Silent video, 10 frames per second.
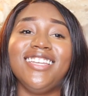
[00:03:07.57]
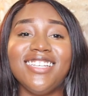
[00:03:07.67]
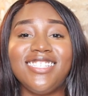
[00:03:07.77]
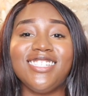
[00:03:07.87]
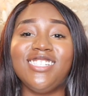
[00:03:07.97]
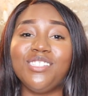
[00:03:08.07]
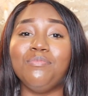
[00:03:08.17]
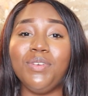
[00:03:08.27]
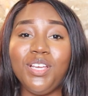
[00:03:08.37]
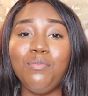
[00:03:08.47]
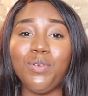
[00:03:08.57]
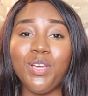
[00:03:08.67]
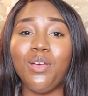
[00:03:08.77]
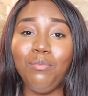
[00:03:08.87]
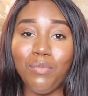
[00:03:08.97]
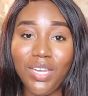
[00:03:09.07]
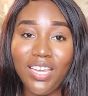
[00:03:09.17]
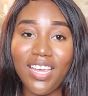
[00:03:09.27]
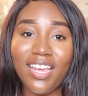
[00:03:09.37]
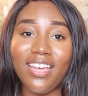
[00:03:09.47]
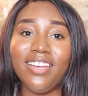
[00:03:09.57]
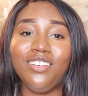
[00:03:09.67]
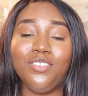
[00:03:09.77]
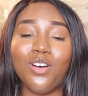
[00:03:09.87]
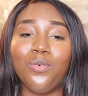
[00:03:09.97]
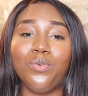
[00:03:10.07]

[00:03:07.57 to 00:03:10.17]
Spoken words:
This is just me being me and, you know,